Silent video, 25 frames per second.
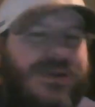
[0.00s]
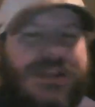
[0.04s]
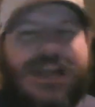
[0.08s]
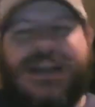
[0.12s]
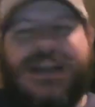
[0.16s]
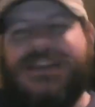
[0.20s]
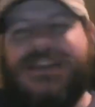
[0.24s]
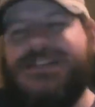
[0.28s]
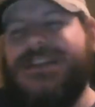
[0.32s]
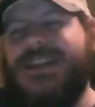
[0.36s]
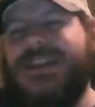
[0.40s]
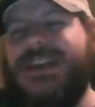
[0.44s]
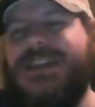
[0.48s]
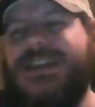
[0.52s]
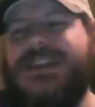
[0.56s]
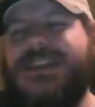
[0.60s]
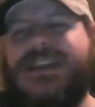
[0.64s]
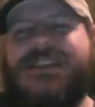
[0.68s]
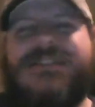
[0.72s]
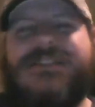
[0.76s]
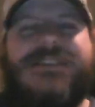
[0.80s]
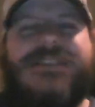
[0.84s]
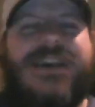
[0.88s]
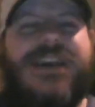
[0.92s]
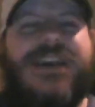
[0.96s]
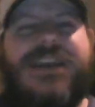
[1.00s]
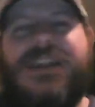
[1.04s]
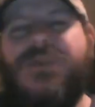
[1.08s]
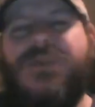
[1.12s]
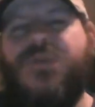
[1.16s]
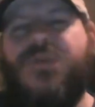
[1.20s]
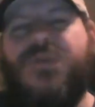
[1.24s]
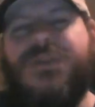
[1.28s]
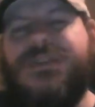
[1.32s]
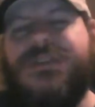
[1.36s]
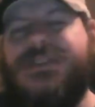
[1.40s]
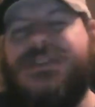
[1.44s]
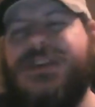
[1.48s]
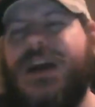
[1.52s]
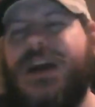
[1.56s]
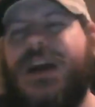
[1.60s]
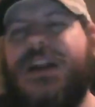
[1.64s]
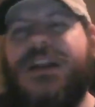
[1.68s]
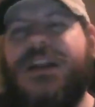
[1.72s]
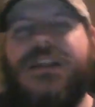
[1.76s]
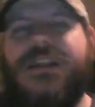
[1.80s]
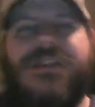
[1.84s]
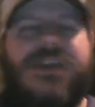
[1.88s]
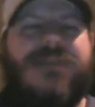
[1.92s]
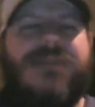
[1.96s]
like I said, he did say he didn't want to sign
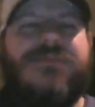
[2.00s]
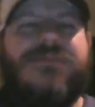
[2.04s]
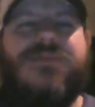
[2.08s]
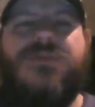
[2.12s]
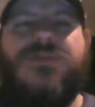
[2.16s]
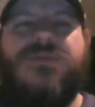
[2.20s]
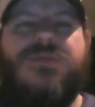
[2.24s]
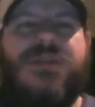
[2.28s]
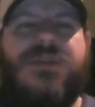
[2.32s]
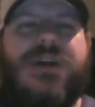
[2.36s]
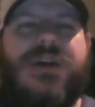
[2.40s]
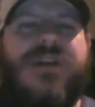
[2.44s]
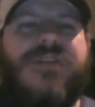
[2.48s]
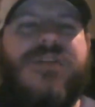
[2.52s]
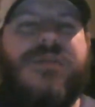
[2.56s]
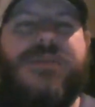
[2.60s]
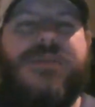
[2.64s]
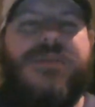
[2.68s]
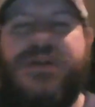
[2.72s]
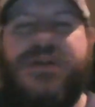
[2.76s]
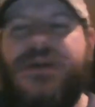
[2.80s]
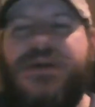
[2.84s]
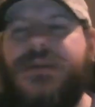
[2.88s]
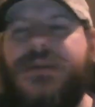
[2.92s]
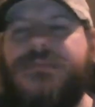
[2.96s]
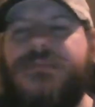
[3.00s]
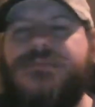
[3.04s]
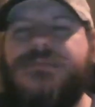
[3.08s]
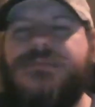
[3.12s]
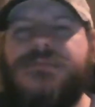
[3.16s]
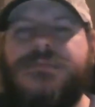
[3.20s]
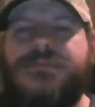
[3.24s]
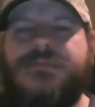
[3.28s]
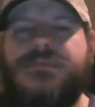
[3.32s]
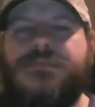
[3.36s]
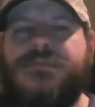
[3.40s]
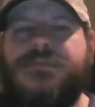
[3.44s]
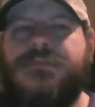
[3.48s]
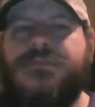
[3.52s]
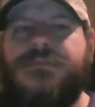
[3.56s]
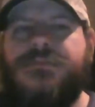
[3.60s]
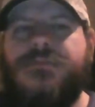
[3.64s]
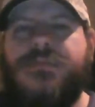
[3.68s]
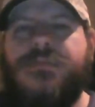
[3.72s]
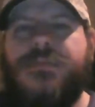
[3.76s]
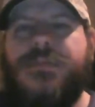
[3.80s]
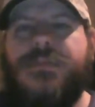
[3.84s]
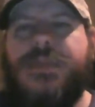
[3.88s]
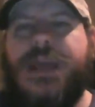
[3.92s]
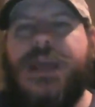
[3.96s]
anything, but whatever. But
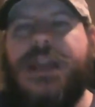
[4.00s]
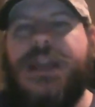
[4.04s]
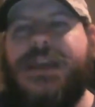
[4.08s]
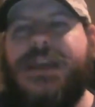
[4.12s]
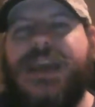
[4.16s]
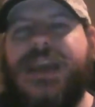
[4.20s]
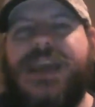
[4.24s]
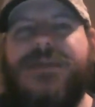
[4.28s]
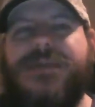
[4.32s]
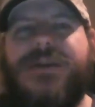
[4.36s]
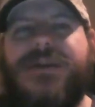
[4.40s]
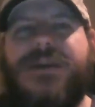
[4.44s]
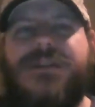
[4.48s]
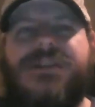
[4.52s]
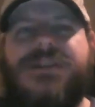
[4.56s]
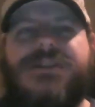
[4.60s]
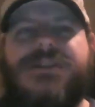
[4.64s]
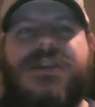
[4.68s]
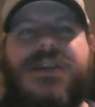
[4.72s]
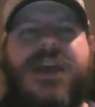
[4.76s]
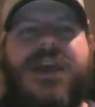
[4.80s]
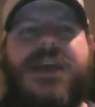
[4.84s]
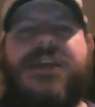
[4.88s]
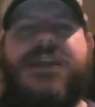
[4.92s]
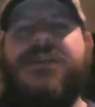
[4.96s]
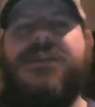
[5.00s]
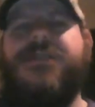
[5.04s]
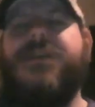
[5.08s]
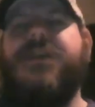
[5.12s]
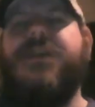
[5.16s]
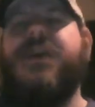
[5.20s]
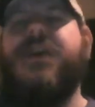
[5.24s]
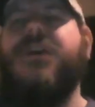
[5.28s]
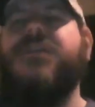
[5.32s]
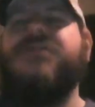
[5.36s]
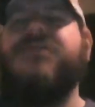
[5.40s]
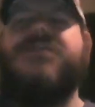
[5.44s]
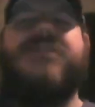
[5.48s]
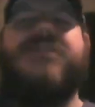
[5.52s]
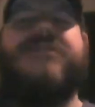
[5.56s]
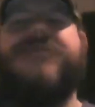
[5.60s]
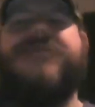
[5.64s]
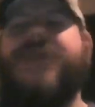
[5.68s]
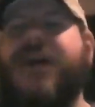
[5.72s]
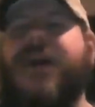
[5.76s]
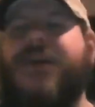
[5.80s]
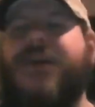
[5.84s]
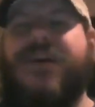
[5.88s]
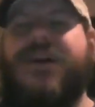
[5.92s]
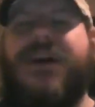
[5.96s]
then he came out and he said, anything else, it's
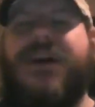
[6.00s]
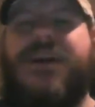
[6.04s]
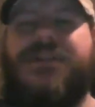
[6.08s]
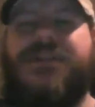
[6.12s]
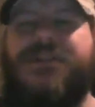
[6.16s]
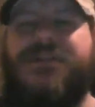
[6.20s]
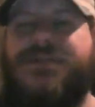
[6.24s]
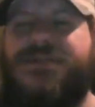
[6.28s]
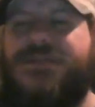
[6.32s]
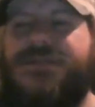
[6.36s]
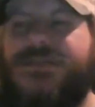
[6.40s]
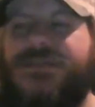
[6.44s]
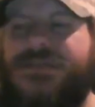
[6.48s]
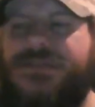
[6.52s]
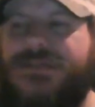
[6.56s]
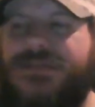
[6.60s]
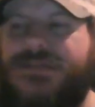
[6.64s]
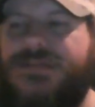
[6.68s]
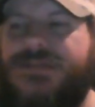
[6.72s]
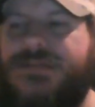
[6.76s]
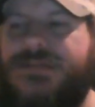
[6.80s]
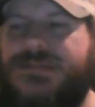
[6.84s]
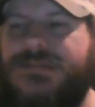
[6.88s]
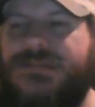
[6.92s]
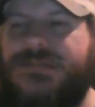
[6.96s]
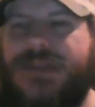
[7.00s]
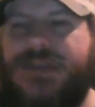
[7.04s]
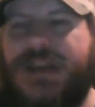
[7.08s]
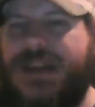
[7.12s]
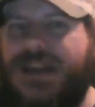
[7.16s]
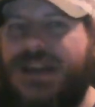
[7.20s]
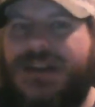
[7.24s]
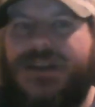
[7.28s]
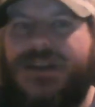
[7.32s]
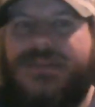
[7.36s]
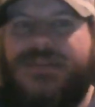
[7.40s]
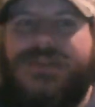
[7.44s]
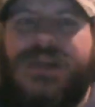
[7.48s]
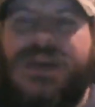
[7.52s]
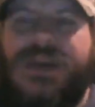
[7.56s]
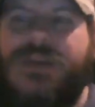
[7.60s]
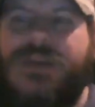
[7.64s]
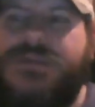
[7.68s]
$5. And I don't even think he